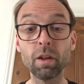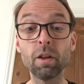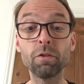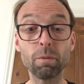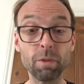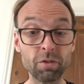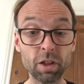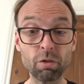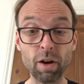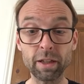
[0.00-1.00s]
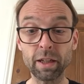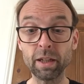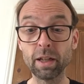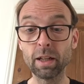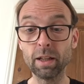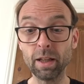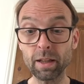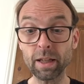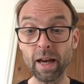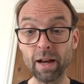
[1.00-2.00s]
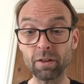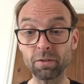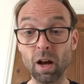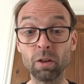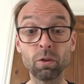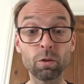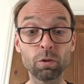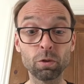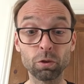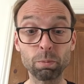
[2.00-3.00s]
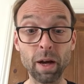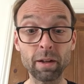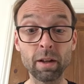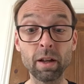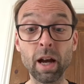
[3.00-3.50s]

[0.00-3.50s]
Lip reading: So Mr. Cranky lit the gas under the saucepan,